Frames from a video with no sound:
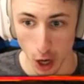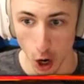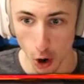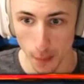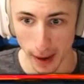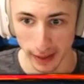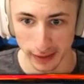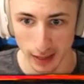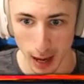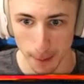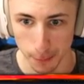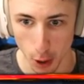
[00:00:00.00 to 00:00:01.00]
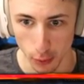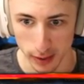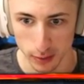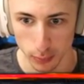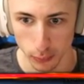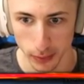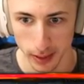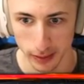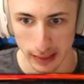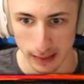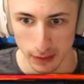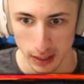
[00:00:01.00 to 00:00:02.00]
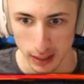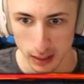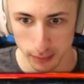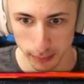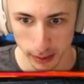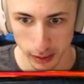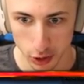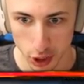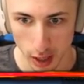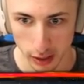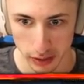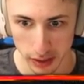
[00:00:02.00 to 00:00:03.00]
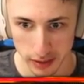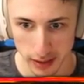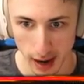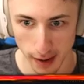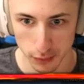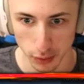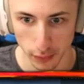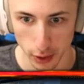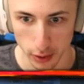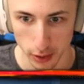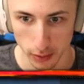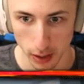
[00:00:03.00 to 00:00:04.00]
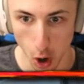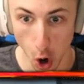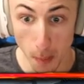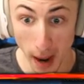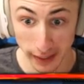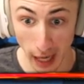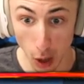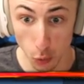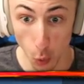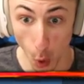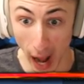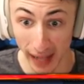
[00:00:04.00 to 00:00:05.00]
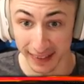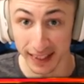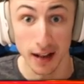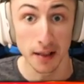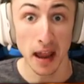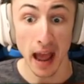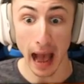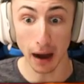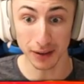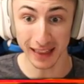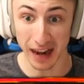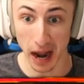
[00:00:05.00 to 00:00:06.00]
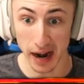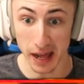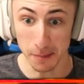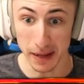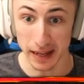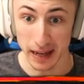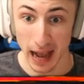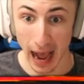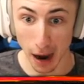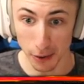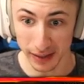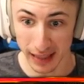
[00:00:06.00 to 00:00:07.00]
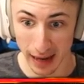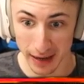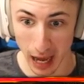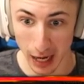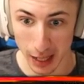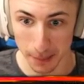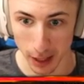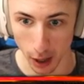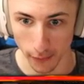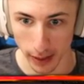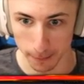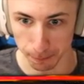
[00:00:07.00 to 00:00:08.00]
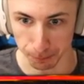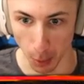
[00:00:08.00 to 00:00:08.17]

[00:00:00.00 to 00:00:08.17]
Oh, my God, bro. He's really He's really chucking these knives over here. You know what? Oh my god, what? How did that not hit me? How did that not hit me? All right, ready?